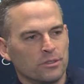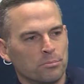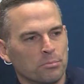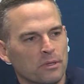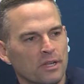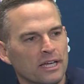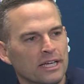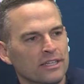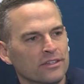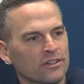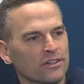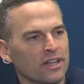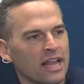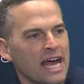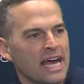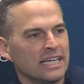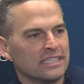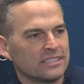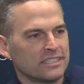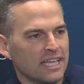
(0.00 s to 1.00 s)
are playing their
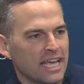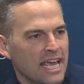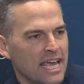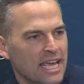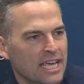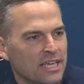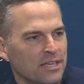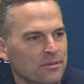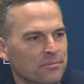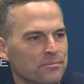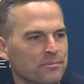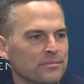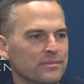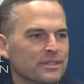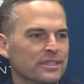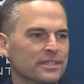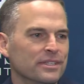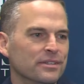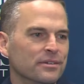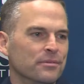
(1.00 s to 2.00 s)
last game,
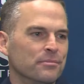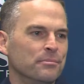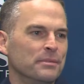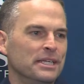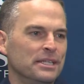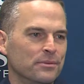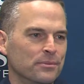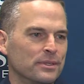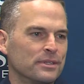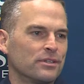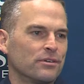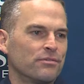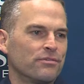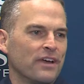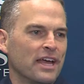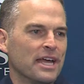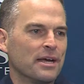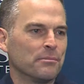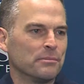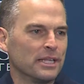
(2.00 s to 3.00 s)
meeting with their
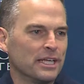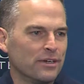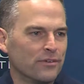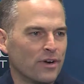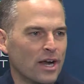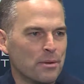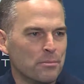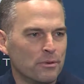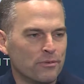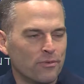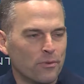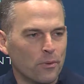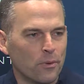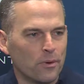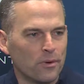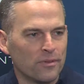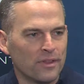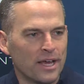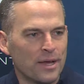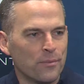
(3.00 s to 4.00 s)
family right
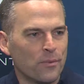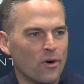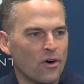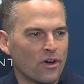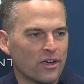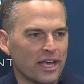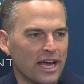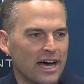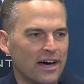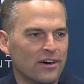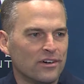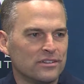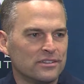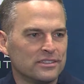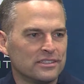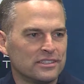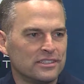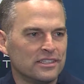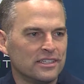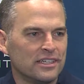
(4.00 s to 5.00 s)
before they walk out
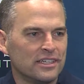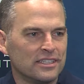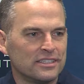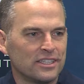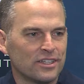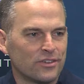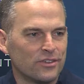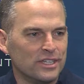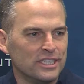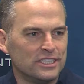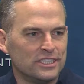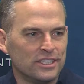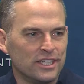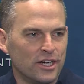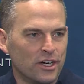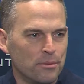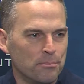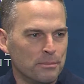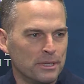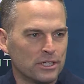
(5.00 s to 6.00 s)
to greet you
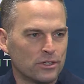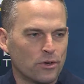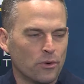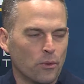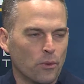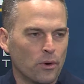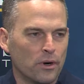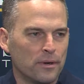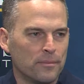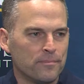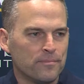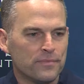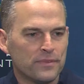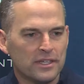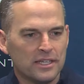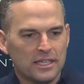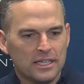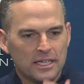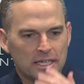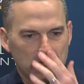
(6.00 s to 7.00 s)
there at midcourt.
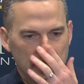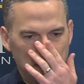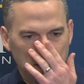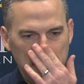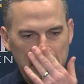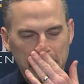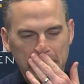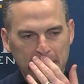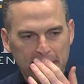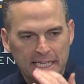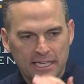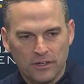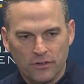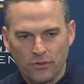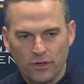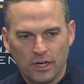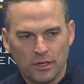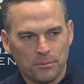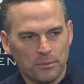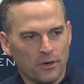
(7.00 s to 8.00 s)
And then the
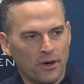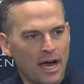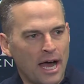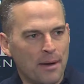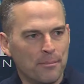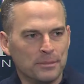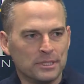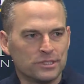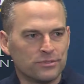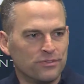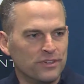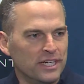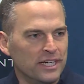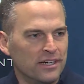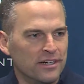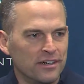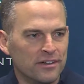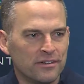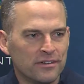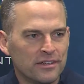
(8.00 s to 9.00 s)
incredible
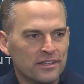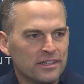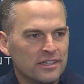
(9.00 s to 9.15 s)
atmosphere,